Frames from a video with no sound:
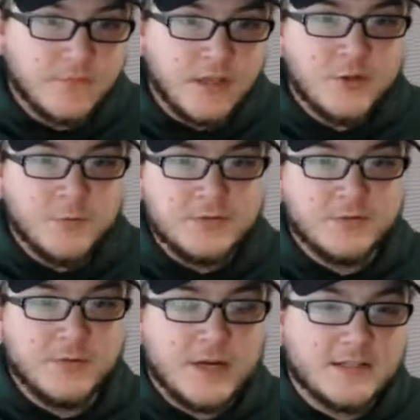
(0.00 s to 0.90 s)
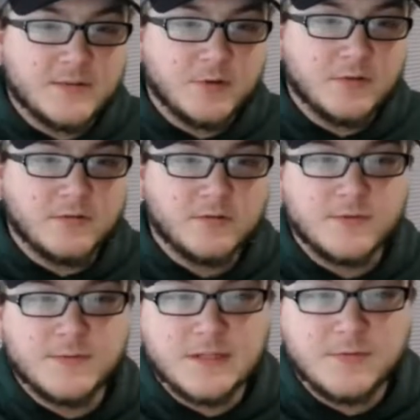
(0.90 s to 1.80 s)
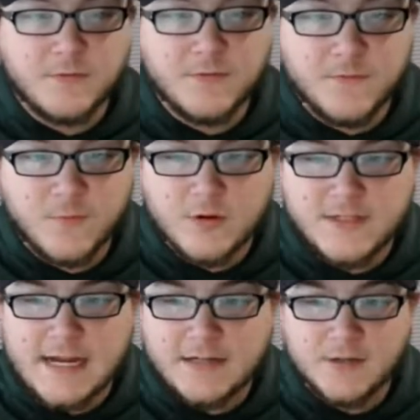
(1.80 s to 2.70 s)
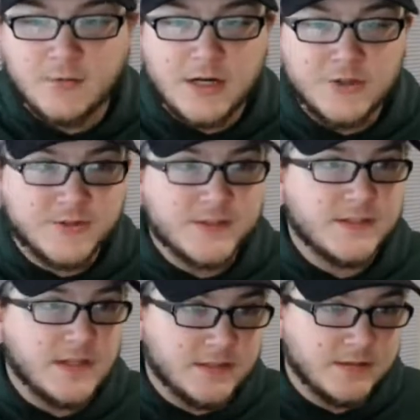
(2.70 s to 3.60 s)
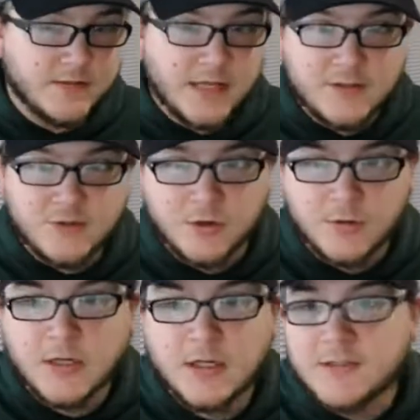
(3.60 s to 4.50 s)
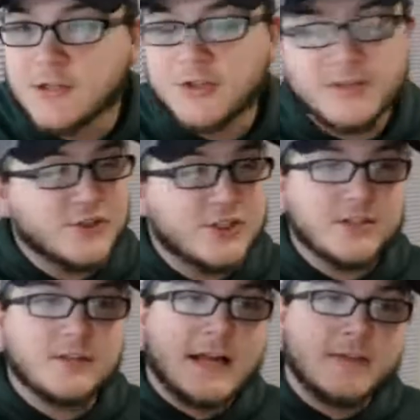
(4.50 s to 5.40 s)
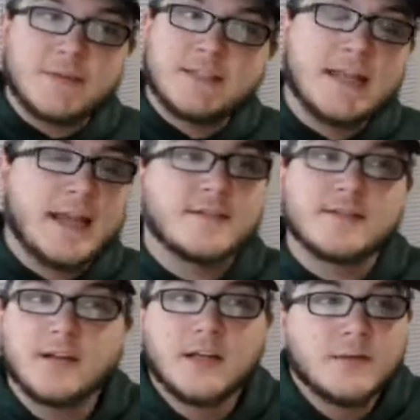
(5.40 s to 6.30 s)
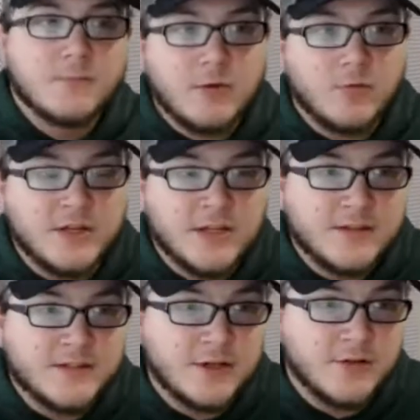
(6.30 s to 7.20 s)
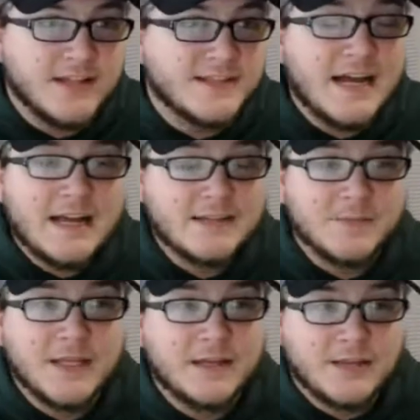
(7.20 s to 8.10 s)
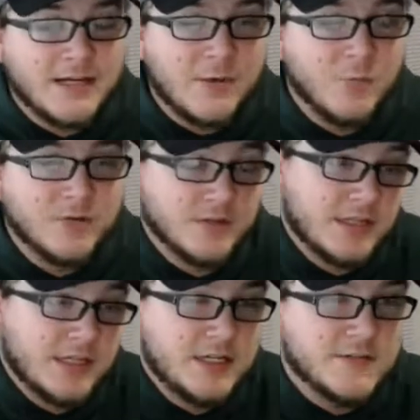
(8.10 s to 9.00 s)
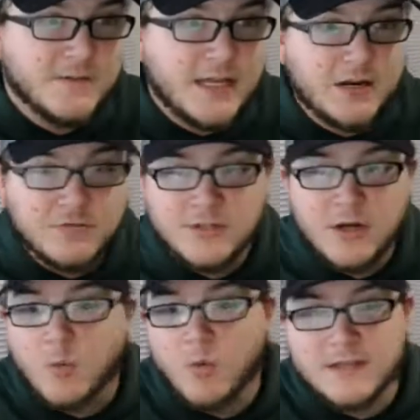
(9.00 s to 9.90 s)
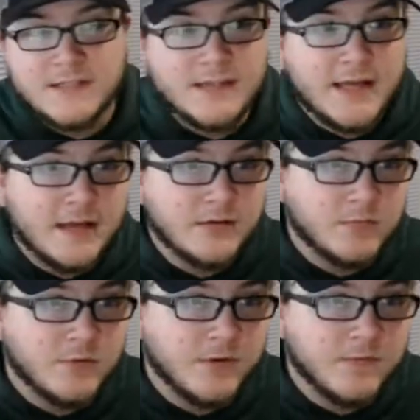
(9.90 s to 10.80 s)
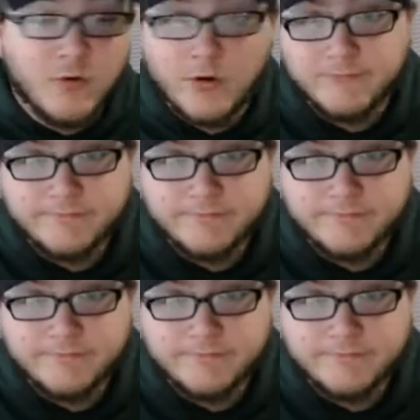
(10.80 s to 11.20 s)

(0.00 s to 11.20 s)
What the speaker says: Newman's responsible for 4 sacks on Rodgers this season. That is true. So just a lot of mistakes by Runyon this year. That's not something that I just flat out don't want to see that moving forward.